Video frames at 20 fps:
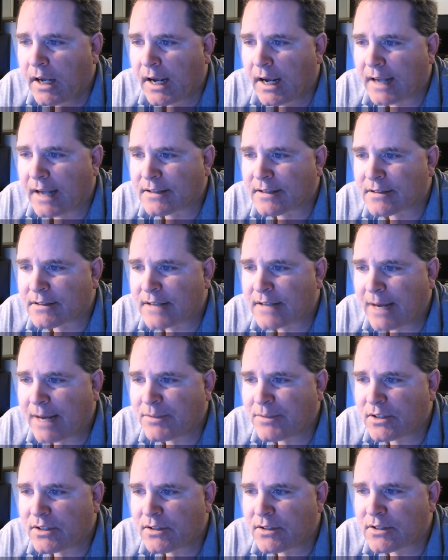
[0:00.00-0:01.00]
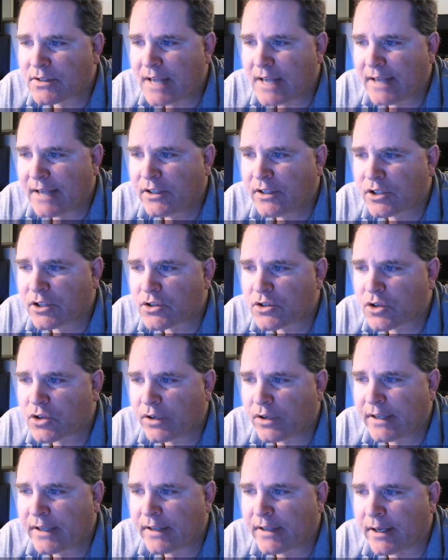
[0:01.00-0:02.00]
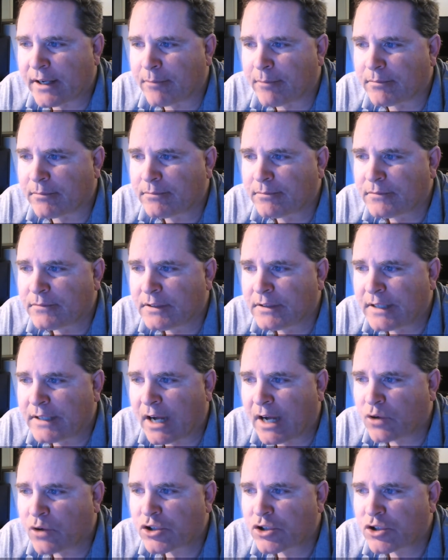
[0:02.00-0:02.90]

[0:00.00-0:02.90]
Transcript: And Samson said concerning them, Now